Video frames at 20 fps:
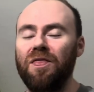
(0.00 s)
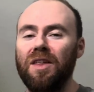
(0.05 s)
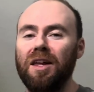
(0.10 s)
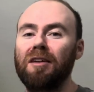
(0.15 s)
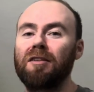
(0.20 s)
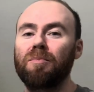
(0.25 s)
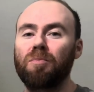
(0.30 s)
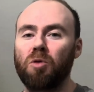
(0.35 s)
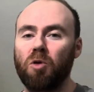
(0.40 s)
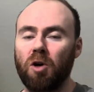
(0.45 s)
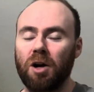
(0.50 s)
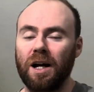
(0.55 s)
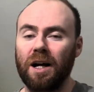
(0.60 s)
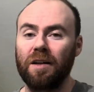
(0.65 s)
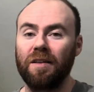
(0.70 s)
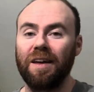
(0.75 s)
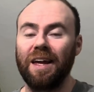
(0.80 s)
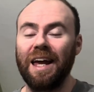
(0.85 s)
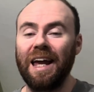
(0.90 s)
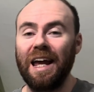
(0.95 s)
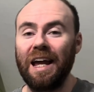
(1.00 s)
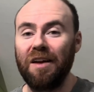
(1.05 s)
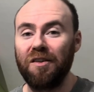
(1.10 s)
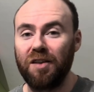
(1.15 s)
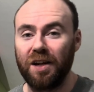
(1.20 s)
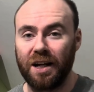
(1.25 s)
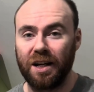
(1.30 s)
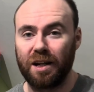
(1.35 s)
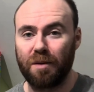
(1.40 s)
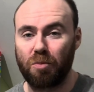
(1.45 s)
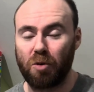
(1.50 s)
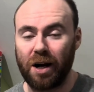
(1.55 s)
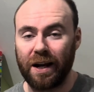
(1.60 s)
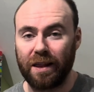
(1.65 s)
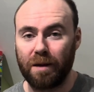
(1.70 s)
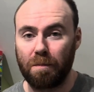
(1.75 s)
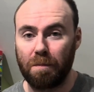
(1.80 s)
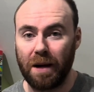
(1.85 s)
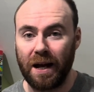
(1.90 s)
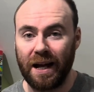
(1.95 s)
this product. Is it going to break
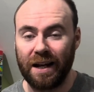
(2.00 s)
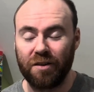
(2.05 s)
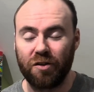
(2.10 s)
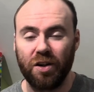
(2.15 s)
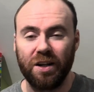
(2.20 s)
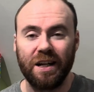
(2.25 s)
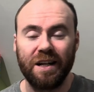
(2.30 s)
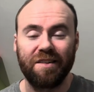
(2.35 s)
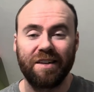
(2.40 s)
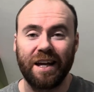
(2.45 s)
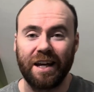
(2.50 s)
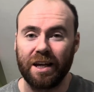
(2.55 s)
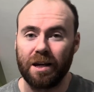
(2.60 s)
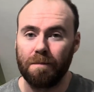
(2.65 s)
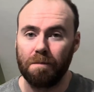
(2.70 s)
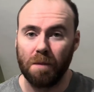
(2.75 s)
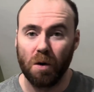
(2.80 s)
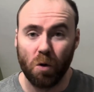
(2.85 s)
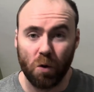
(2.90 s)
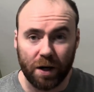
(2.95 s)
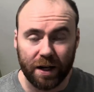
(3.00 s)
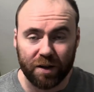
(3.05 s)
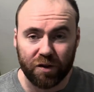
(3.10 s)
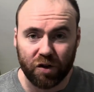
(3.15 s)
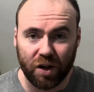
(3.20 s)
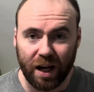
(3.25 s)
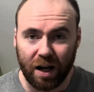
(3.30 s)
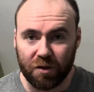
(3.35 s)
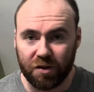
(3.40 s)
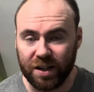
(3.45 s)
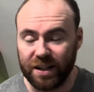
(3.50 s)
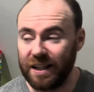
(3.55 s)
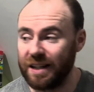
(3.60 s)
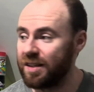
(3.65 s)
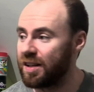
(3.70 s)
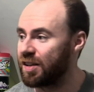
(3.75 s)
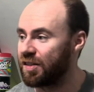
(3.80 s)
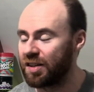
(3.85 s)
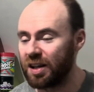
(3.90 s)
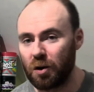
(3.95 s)
the bank? Do you need to get your mortgage out? Do you need
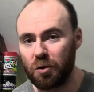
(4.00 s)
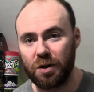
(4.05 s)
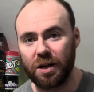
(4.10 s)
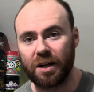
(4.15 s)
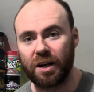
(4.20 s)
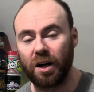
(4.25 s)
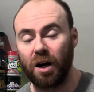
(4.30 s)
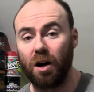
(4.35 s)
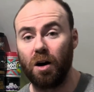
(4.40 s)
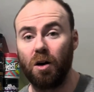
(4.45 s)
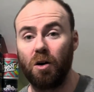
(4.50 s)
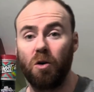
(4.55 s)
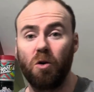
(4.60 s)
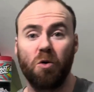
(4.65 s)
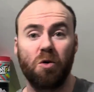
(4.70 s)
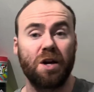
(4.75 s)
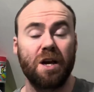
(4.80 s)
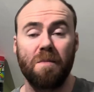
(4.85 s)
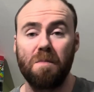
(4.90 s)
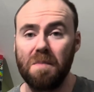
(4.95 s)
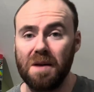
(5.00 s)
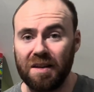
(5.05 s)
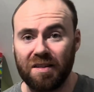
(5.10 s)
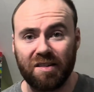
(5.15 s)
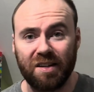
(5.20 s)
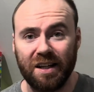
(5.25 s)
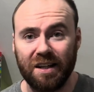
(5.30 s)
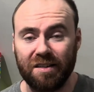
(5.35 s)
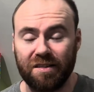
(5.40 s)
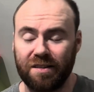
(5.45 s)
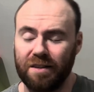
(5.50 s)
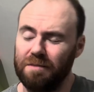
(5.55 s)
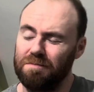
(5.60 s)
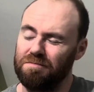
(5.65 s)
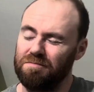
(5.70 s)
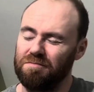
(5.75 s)
to sell your car or your missus?